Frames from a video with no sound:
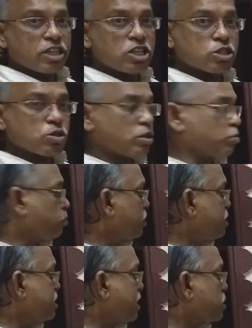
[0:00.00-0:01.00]
these
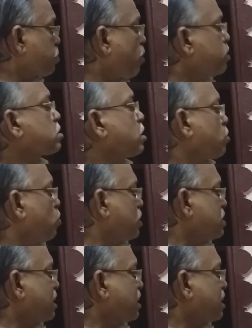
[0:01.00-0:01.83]
x points are known